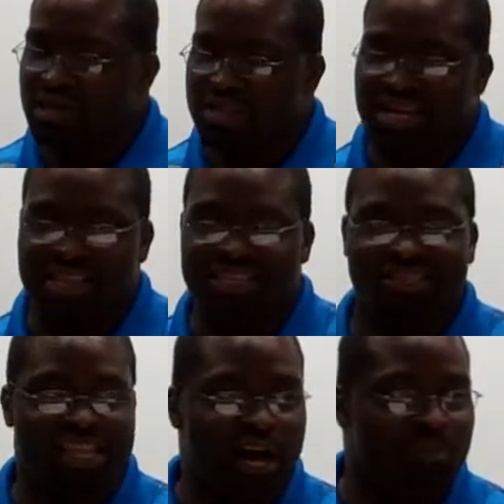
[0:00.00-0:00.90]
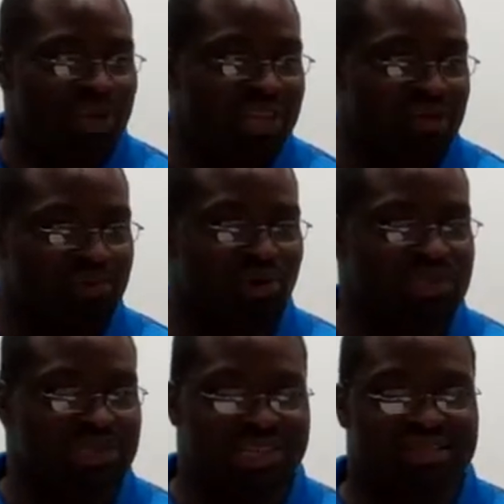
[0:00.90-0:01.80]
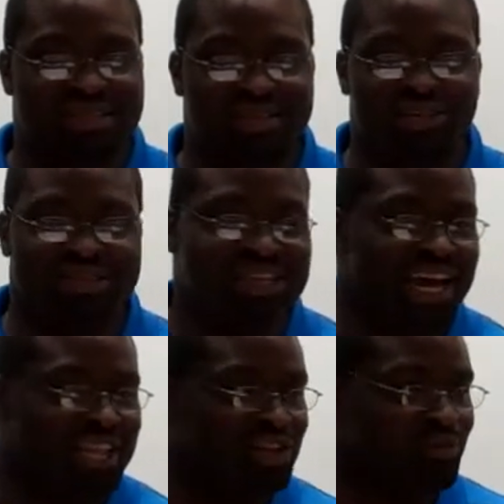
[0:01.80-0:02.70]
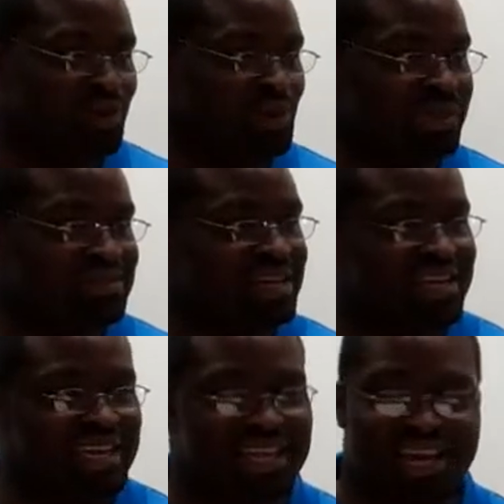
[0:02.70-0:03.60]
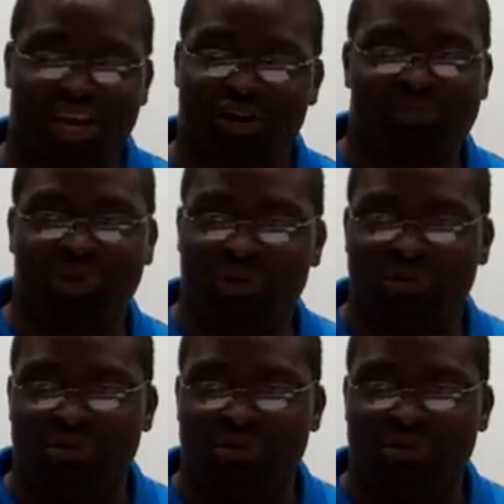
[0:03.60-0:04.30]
That they stop at the person they see on the side of the road and say, Can I help you?